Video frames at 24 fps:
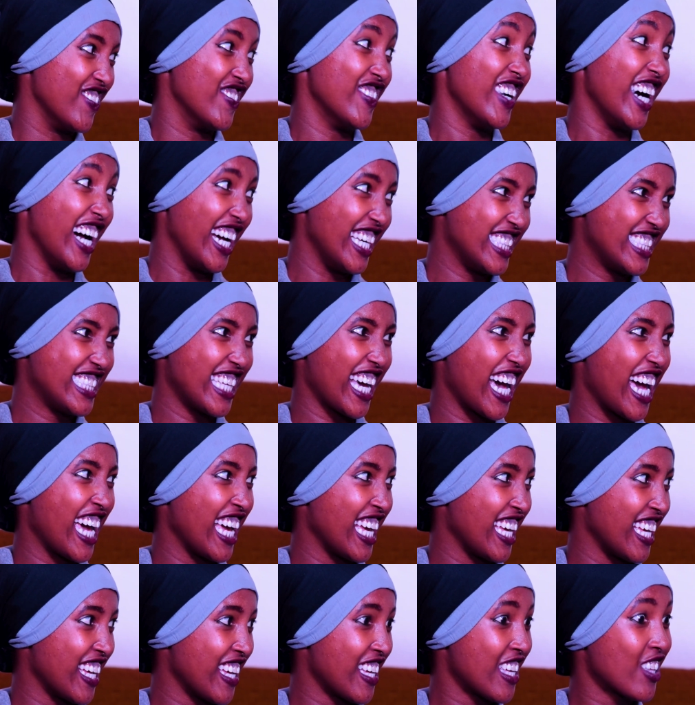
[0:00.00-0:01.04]
but
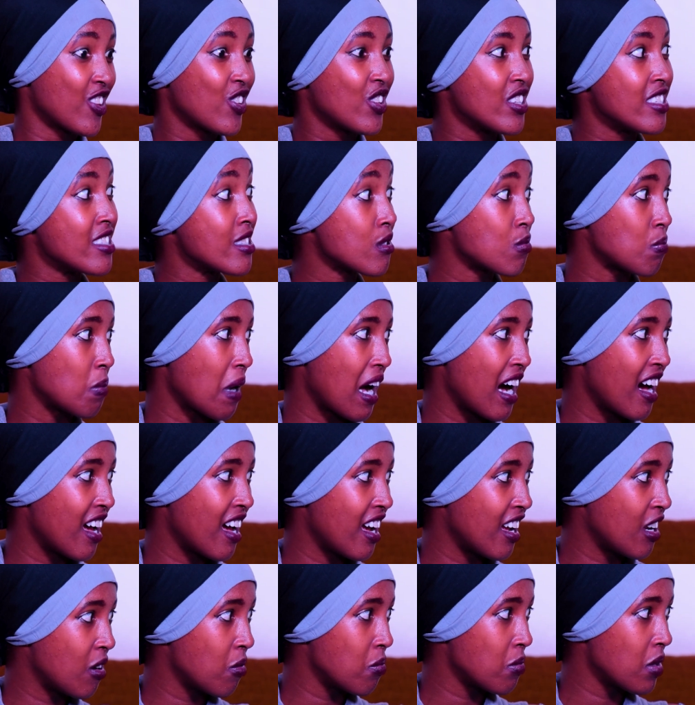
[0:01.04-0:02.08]
it
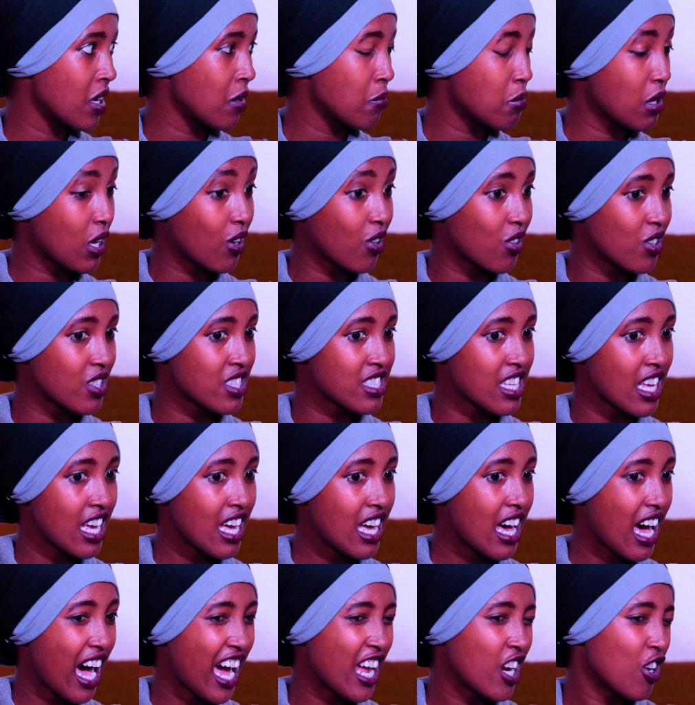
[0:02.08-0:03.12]
inspired me because
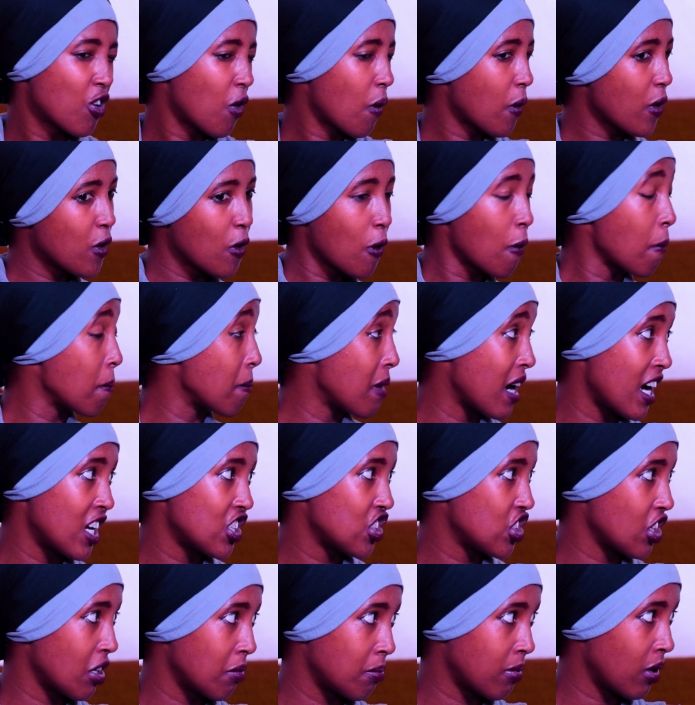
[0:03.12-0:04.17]
I don't know
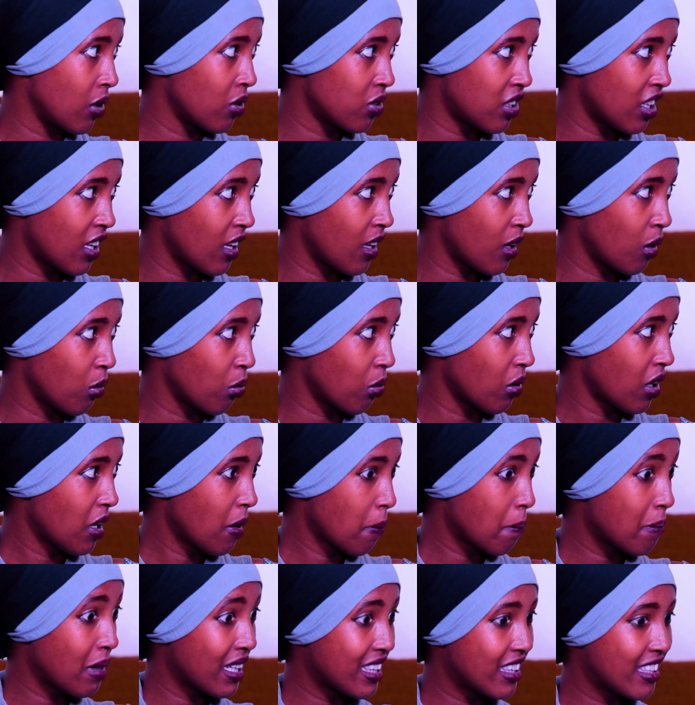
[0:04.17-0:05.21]
much about him,
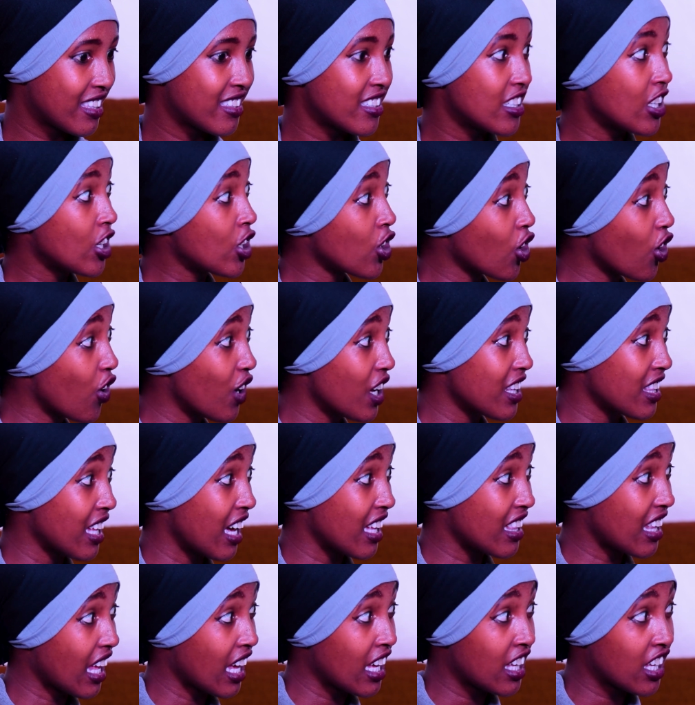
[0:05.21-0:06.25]
but knowing
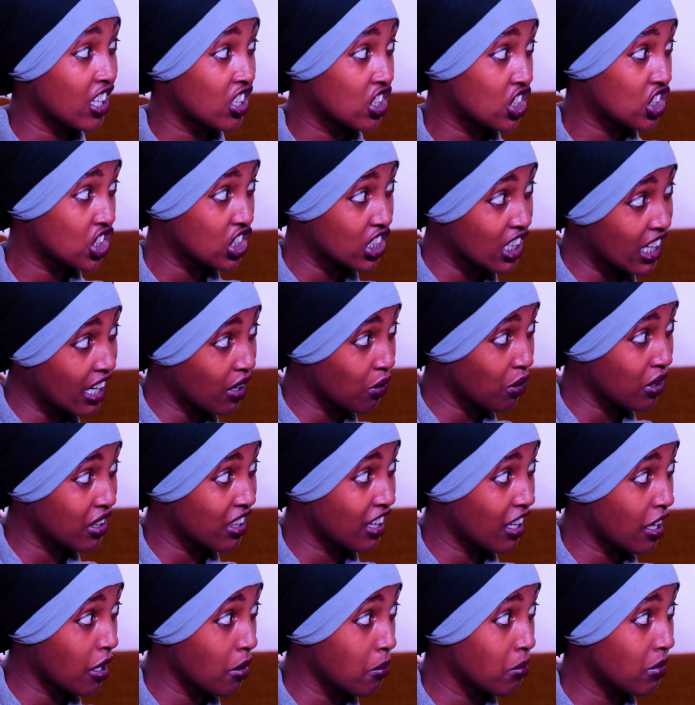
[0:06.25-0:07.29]
that I can share with
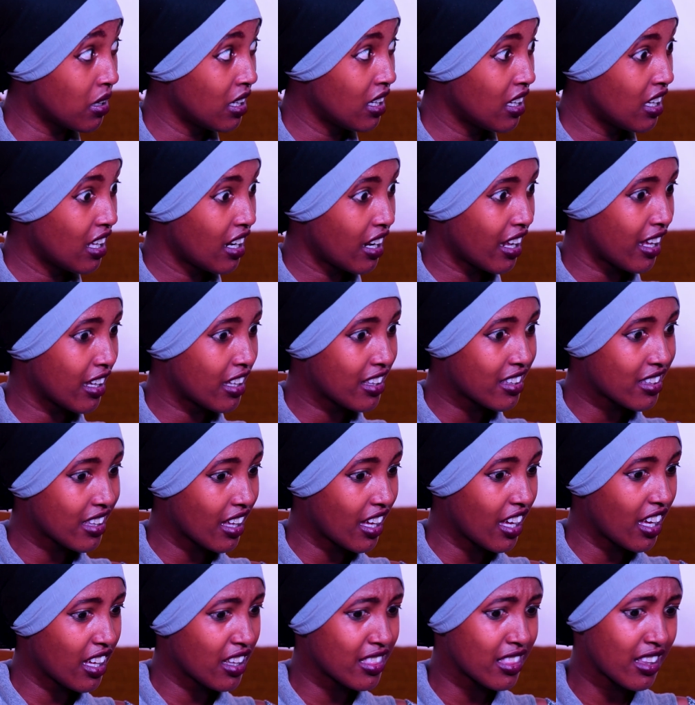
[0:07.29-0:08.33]
him, like
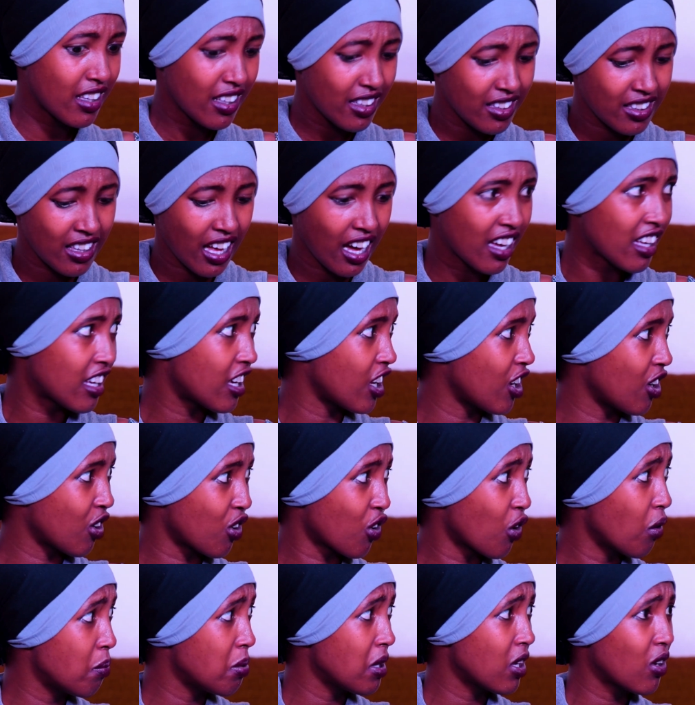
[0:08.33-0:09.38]
saying this I can
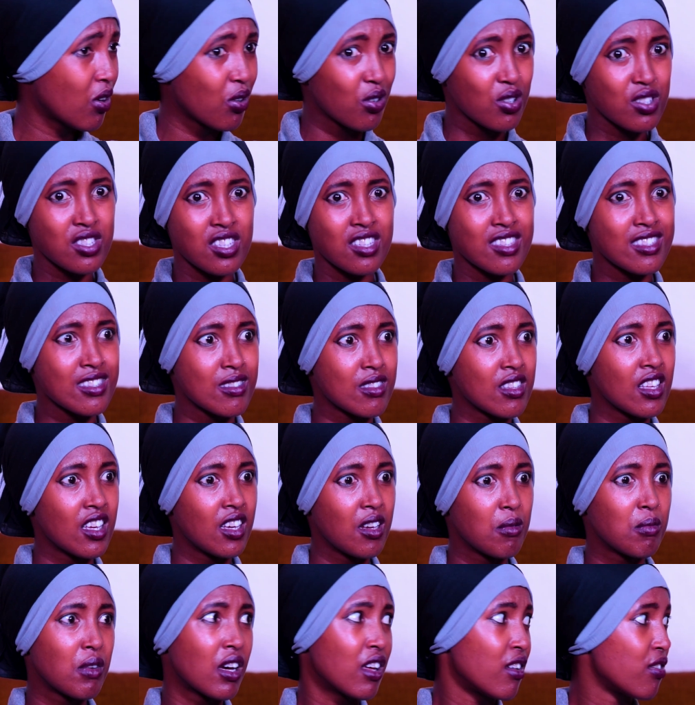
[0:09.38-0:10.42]
draw because it's
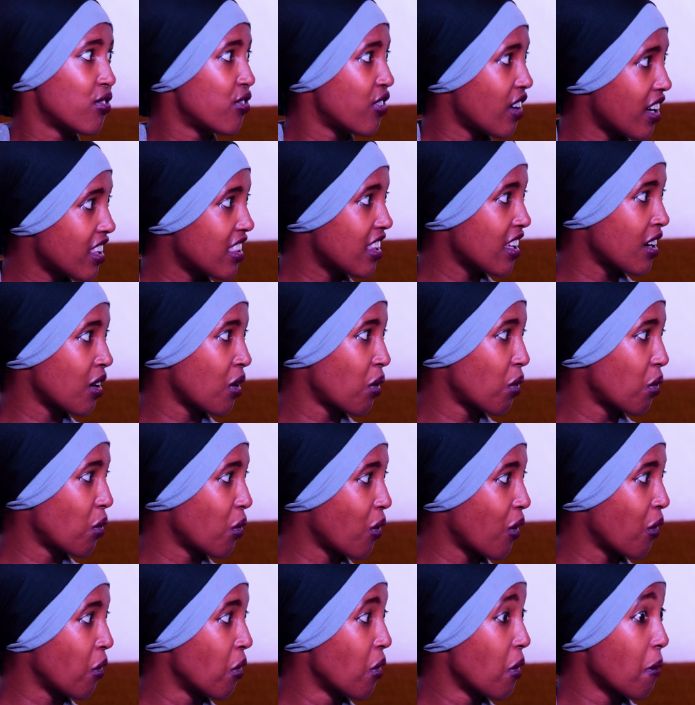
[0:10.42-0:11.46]
my father
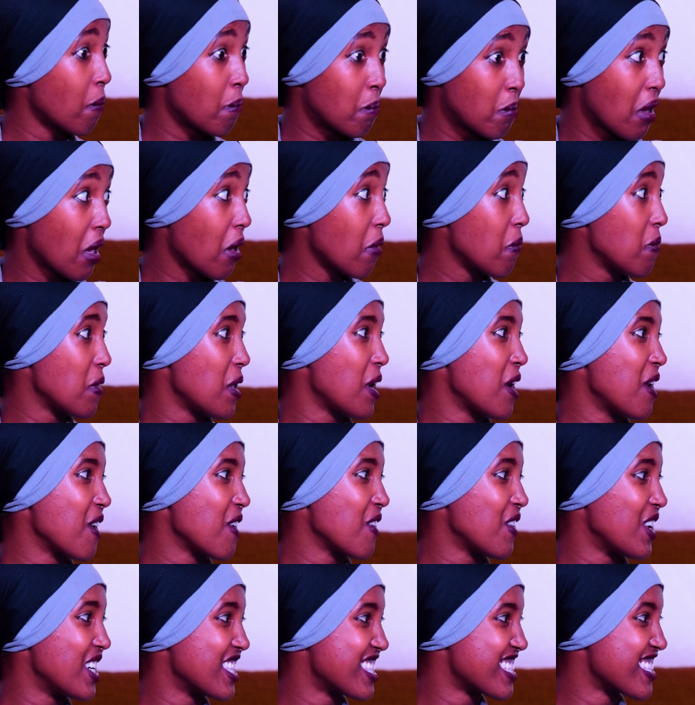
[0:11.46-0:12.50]
who maybe
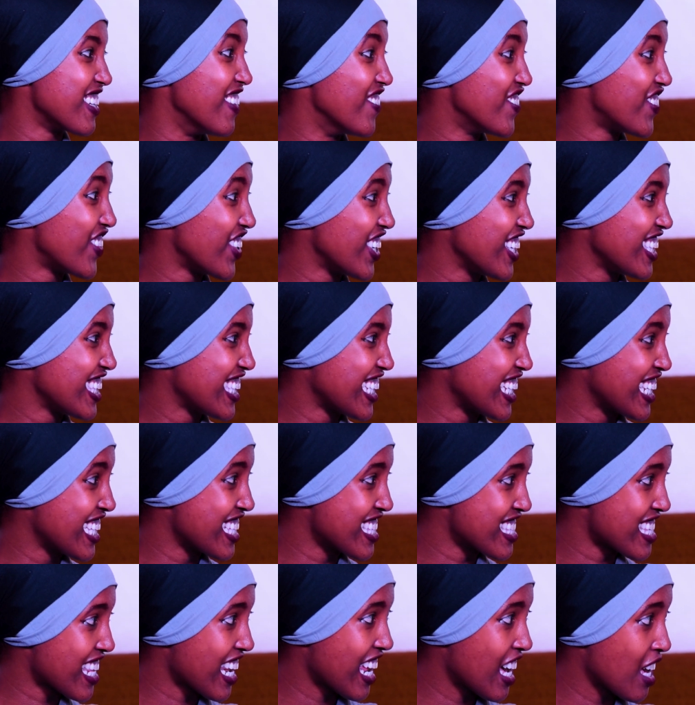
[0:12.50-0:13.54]
drew at some point in
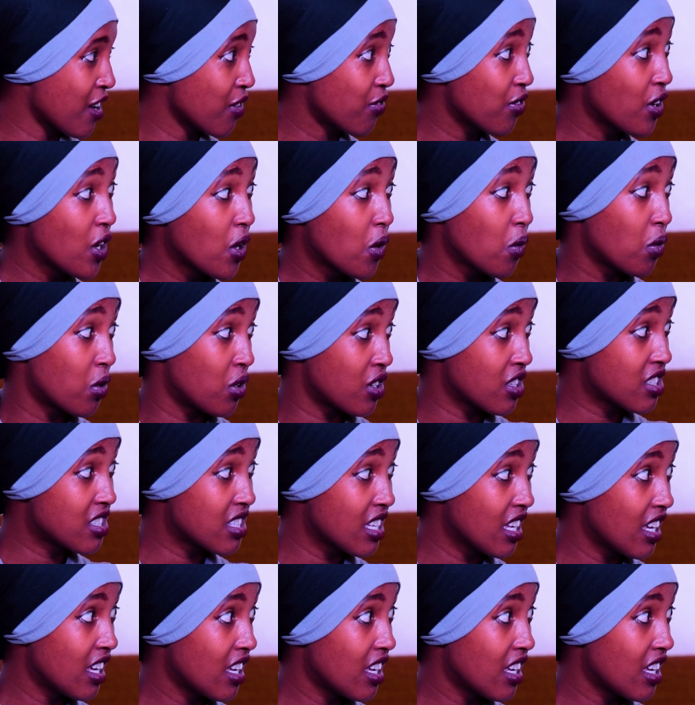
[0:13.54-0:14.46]
his life, was